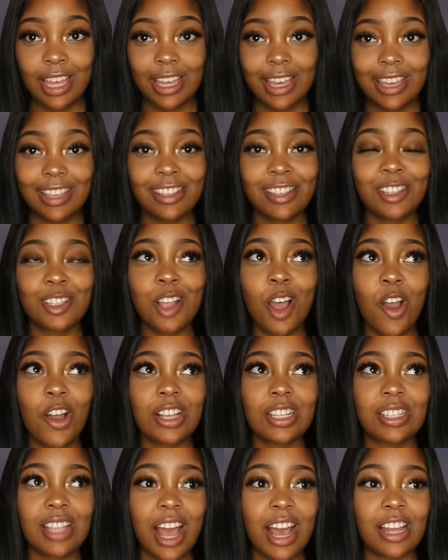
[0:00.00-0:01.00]
it's so
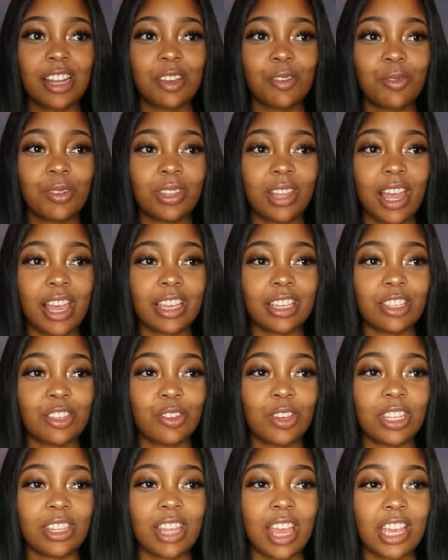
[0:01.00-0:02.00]
exciting when like you
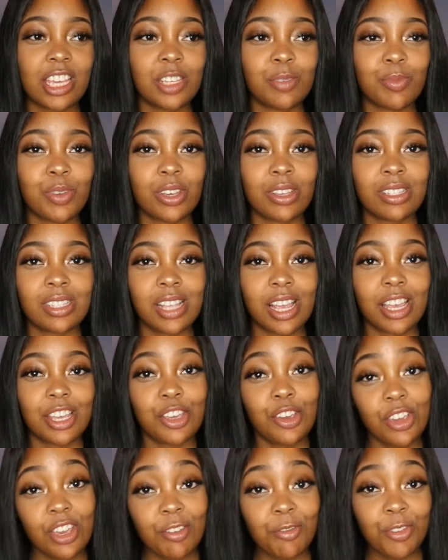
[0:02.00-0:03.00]
get that email saying
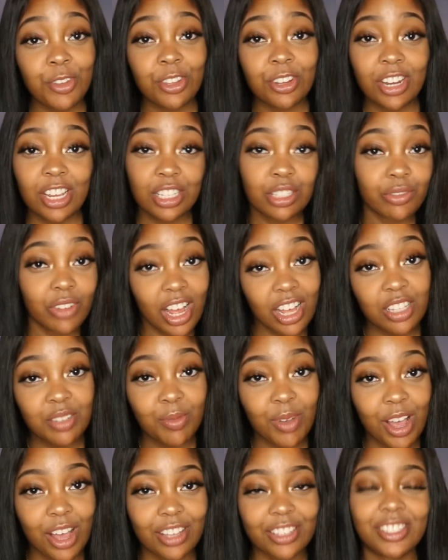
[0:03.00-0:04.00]
you're in for the next
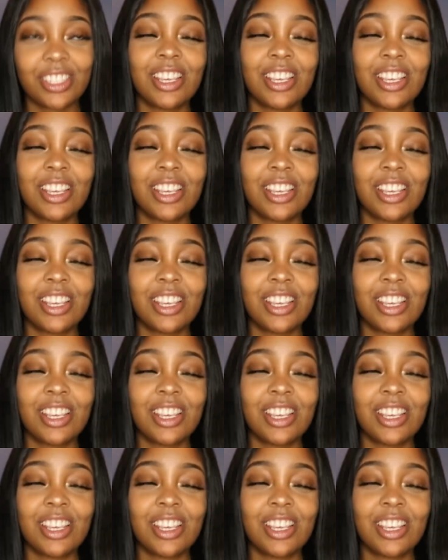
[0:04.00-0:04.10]
Voxbox.